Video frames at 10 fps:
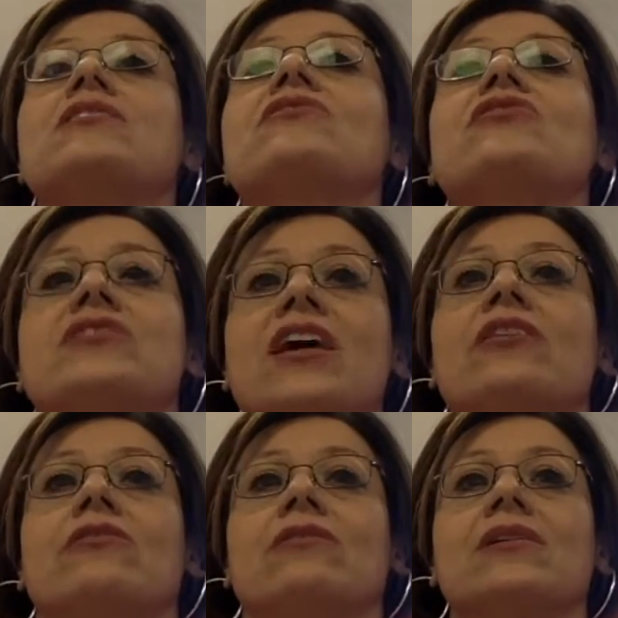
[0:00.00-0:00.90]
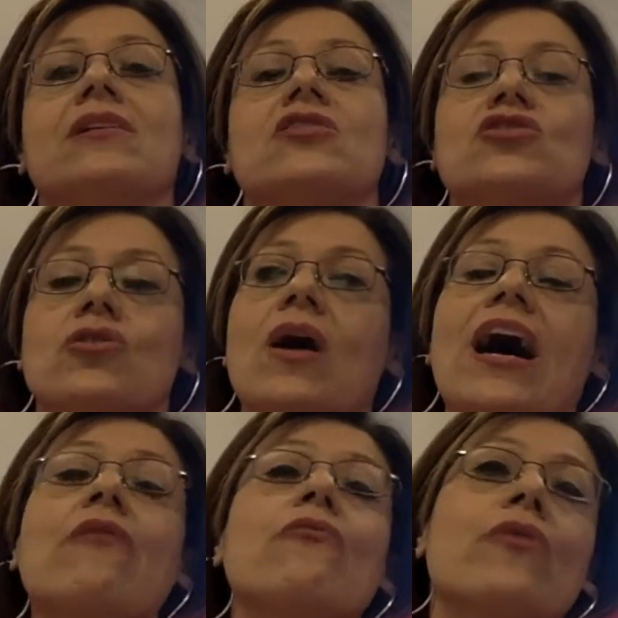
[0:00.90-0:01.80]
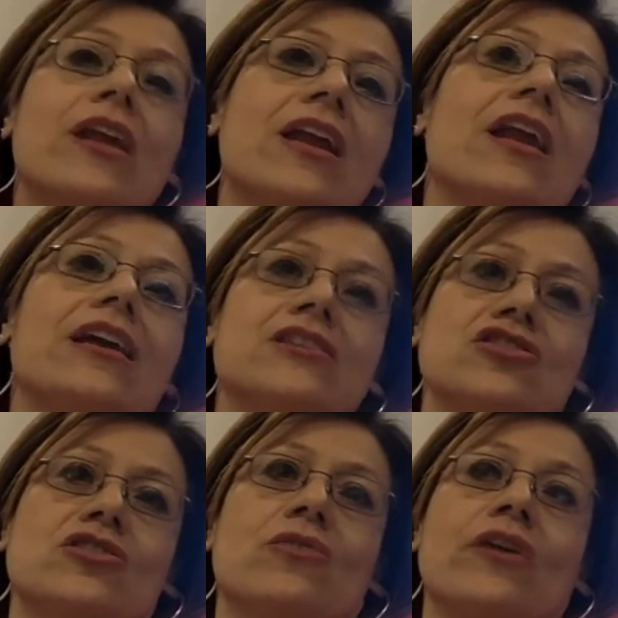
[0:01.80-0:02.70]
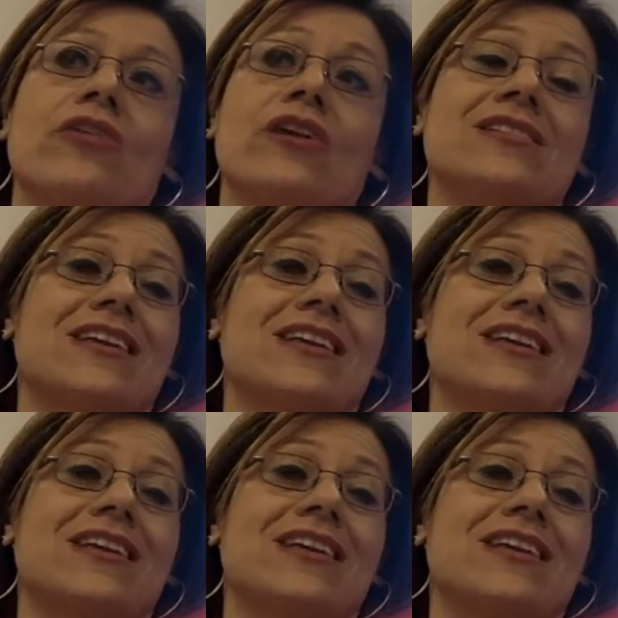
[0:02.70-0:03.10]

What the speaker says: their title. So I really like teaching regular kids.